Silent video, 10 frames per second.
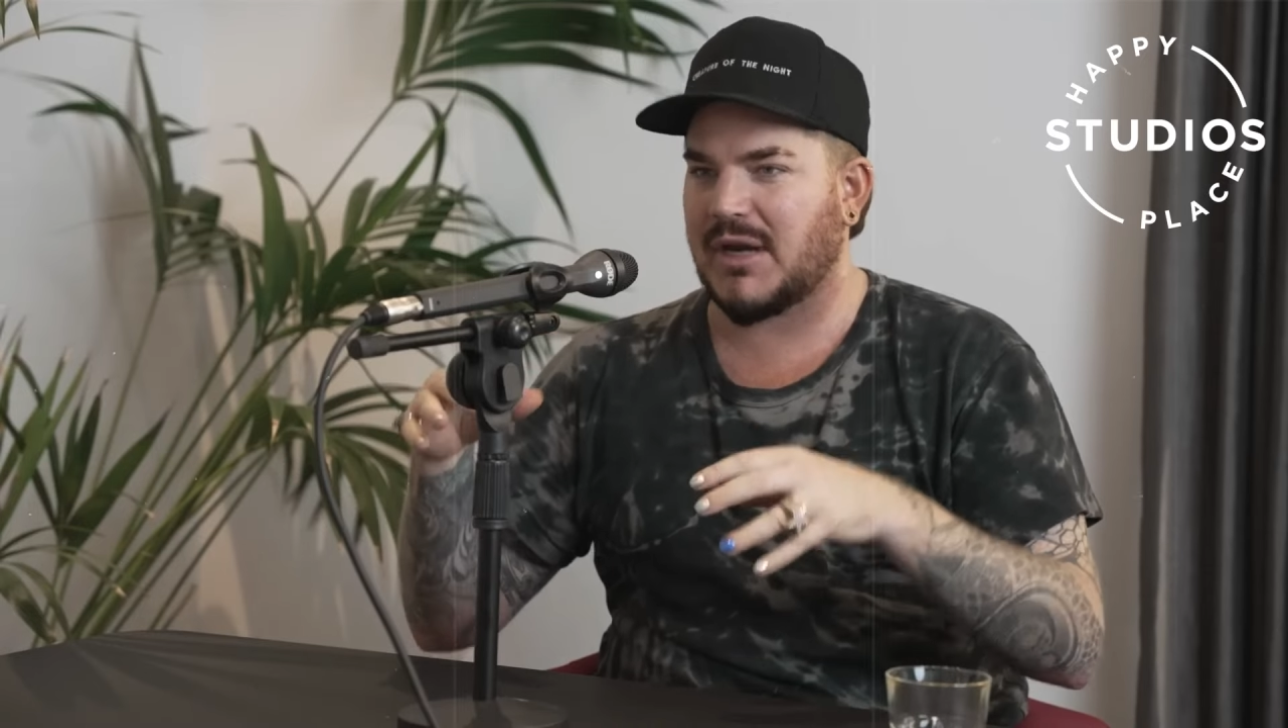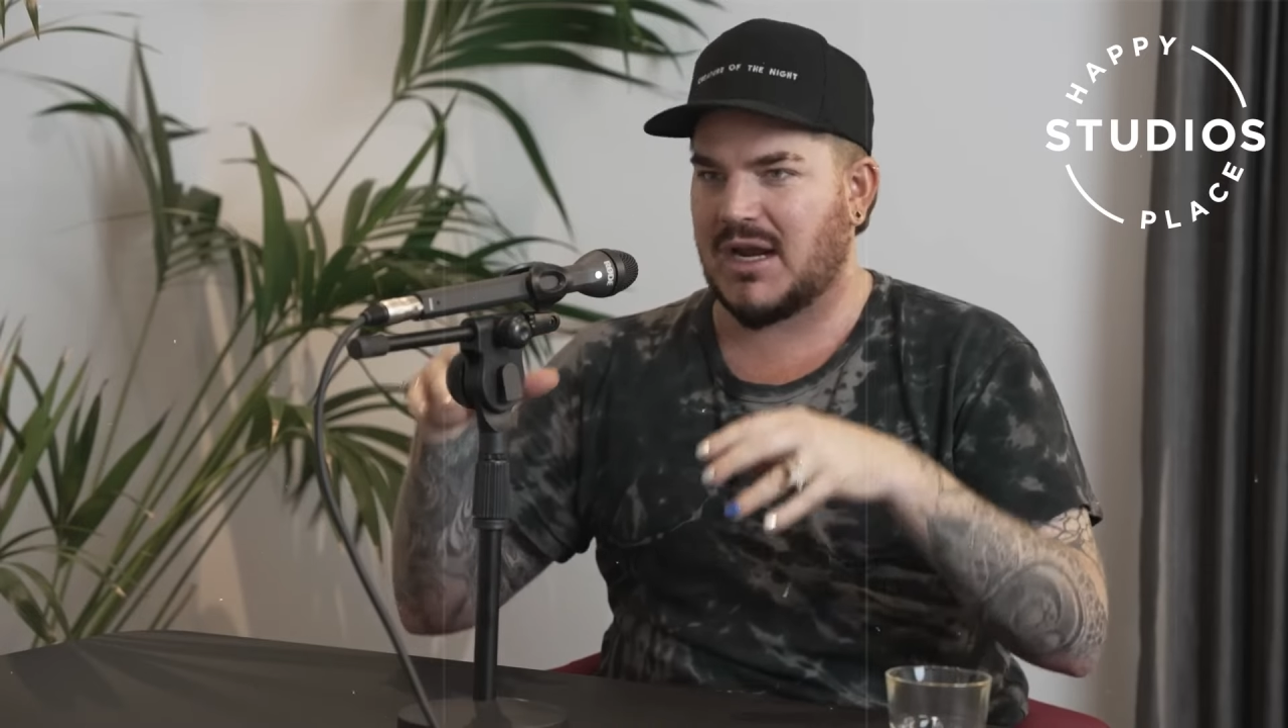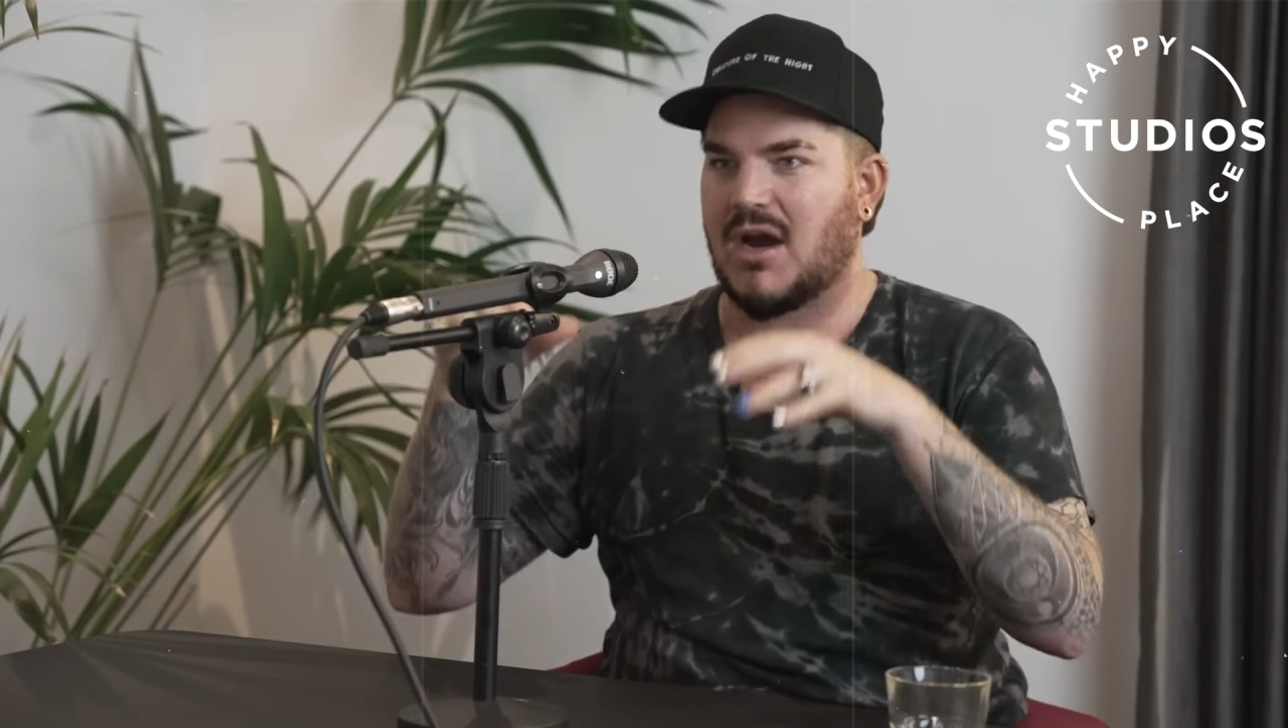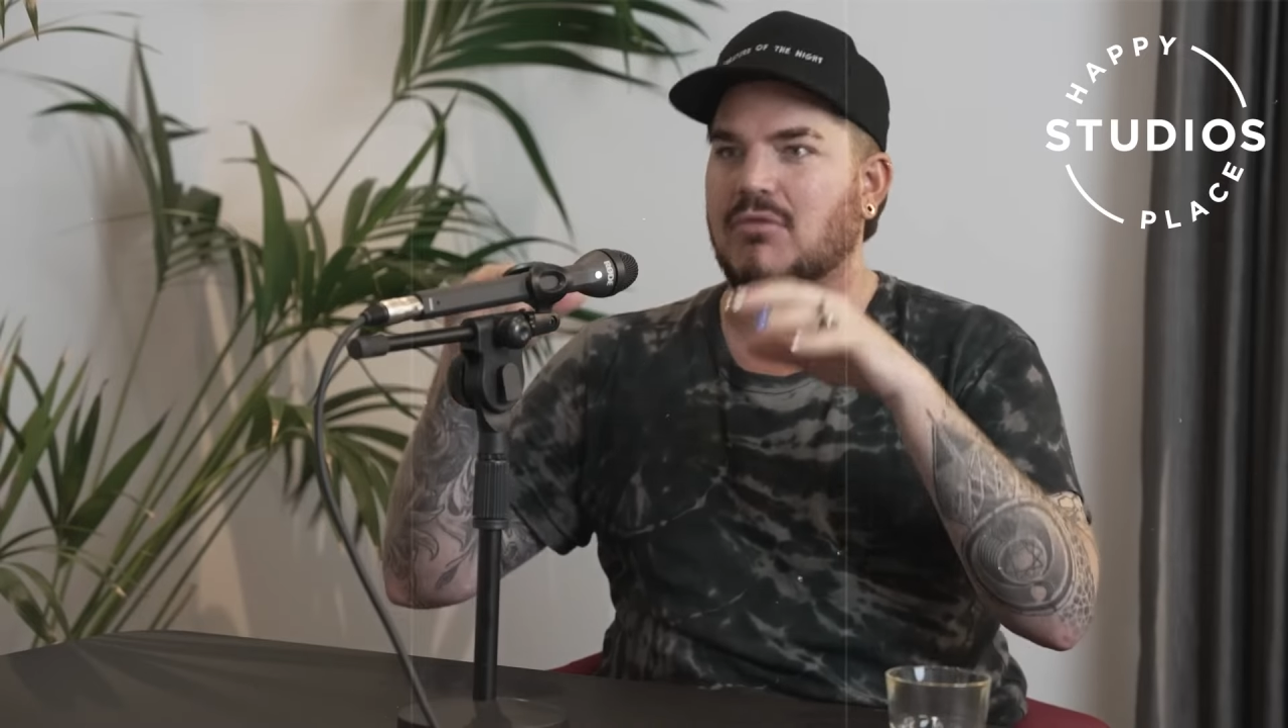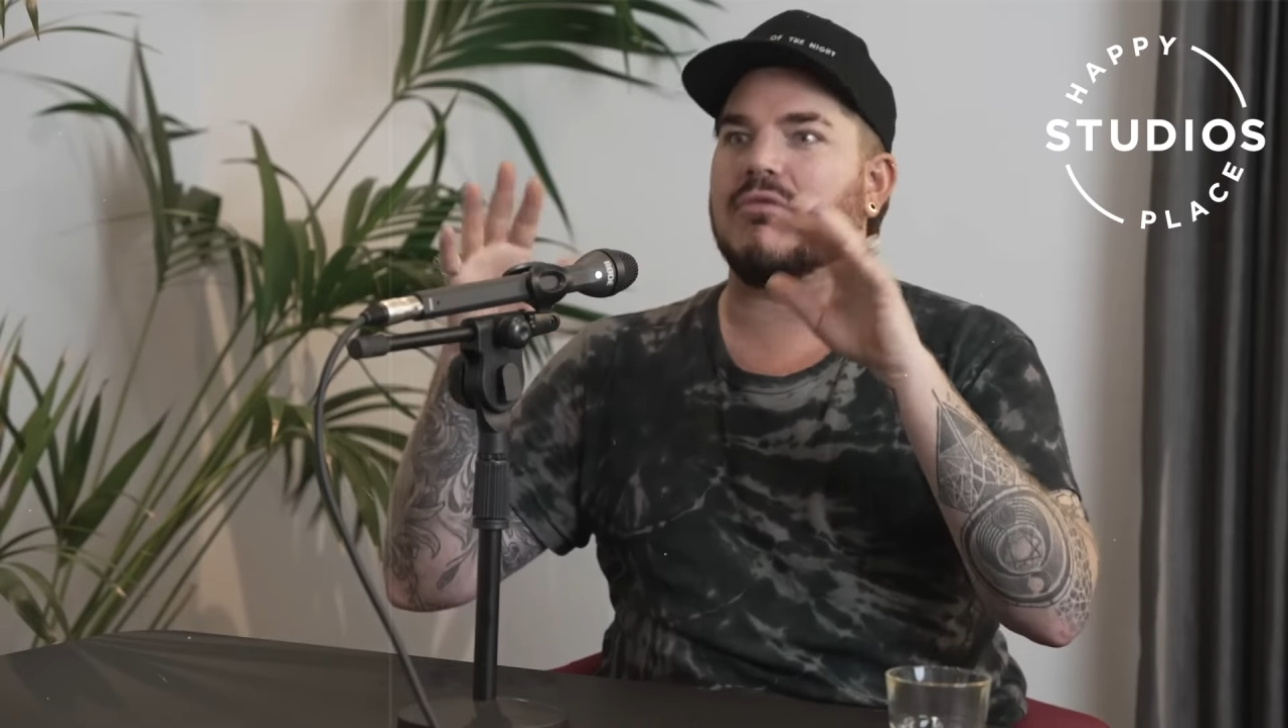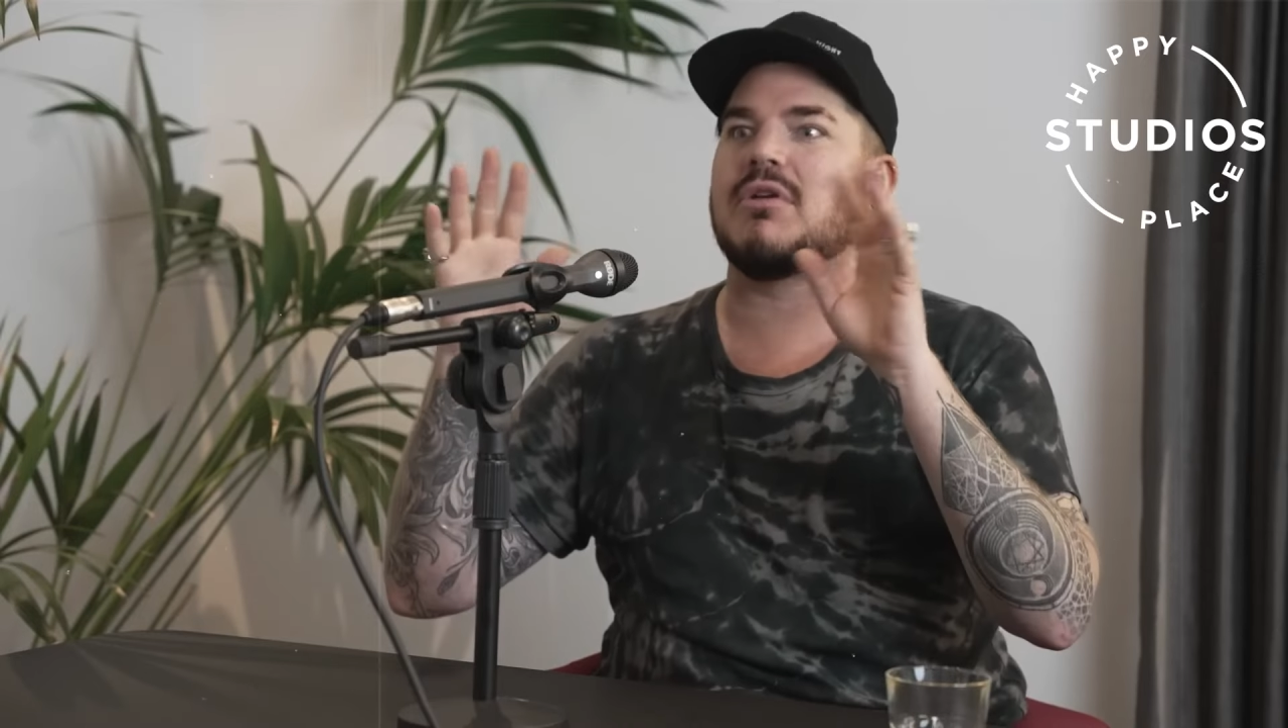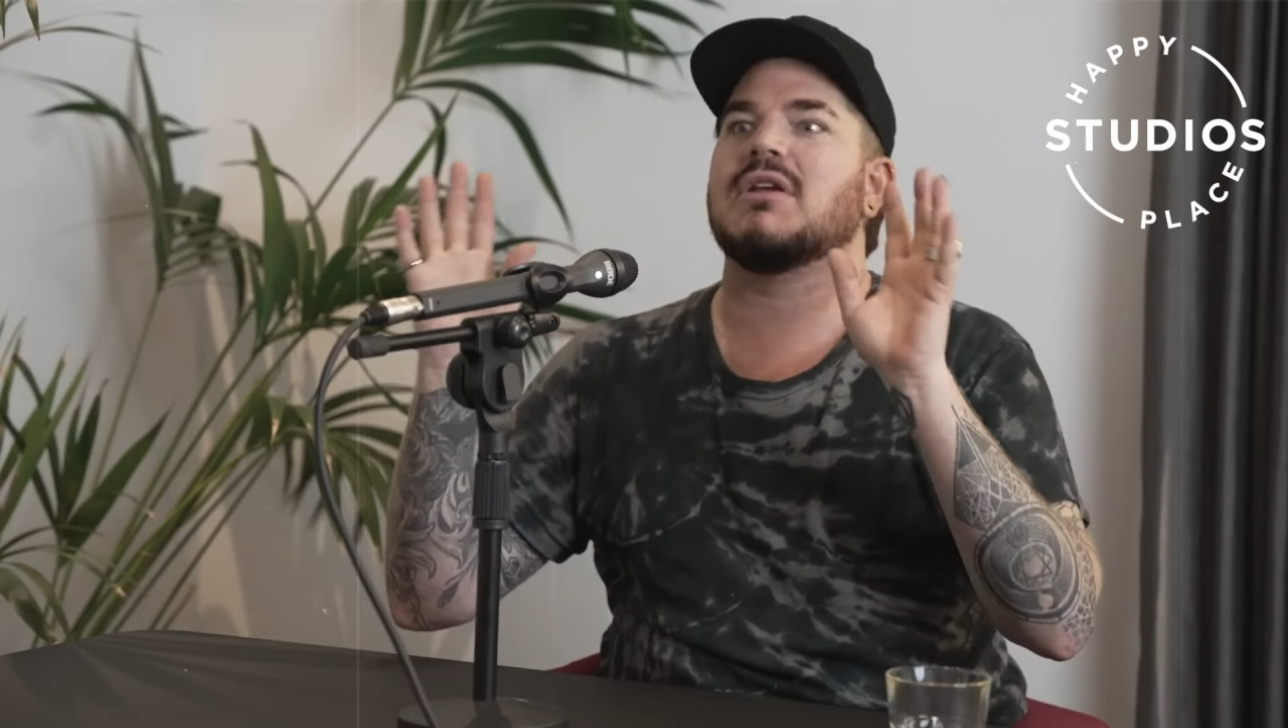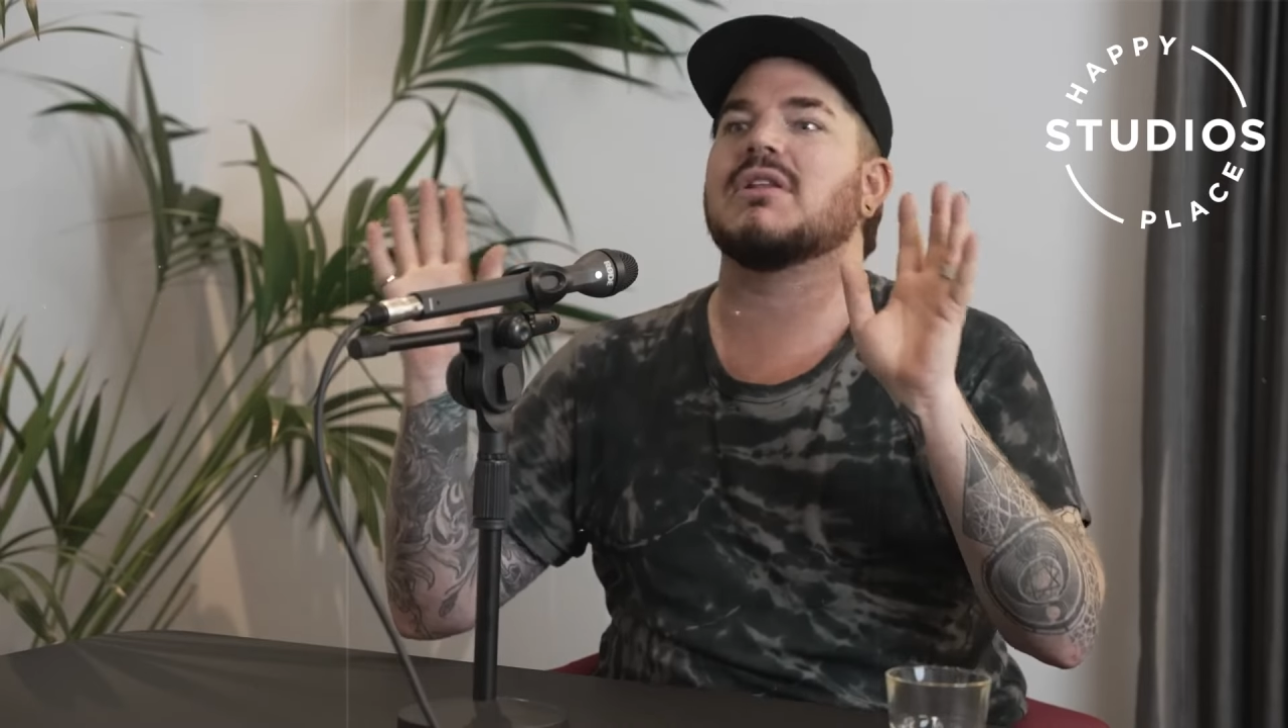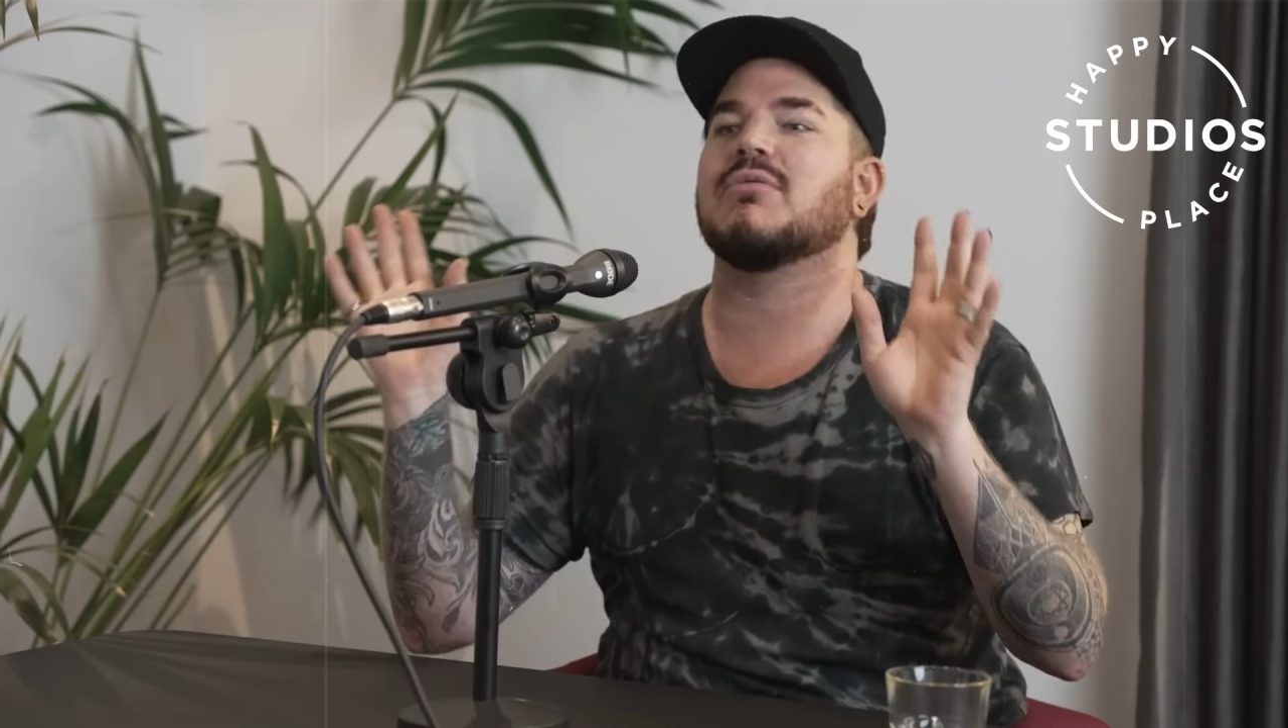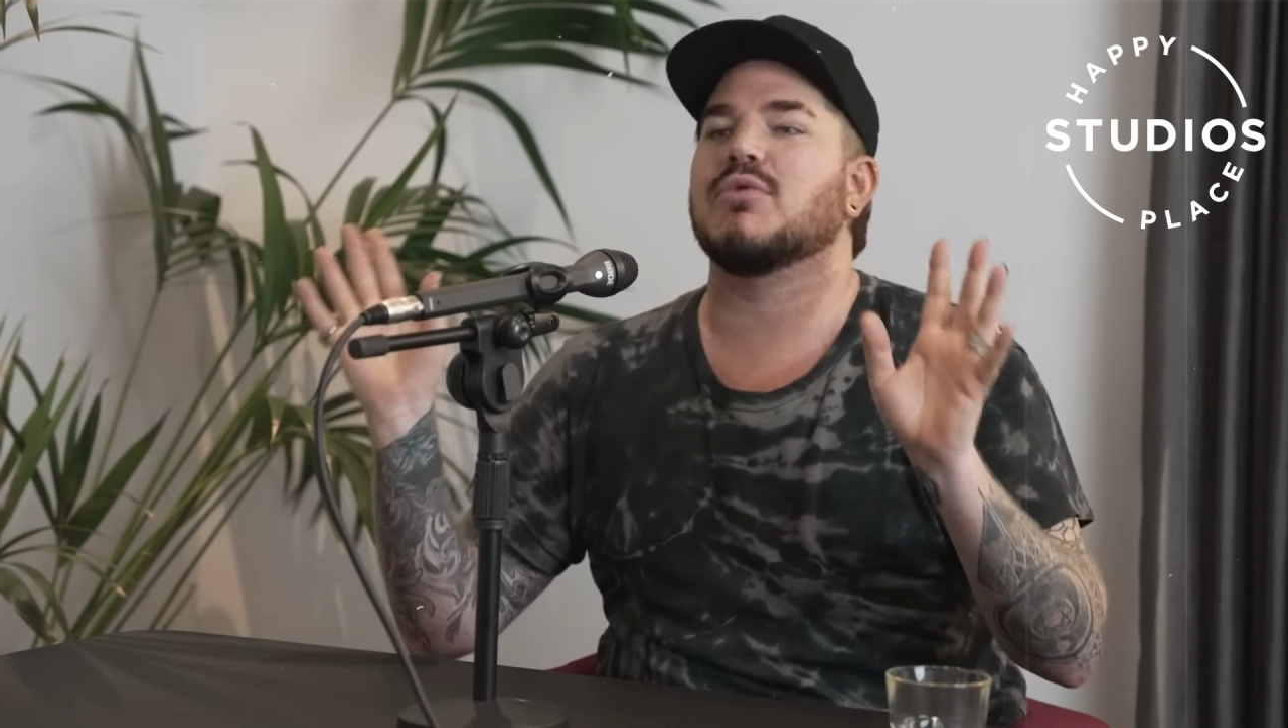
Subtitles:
but I got really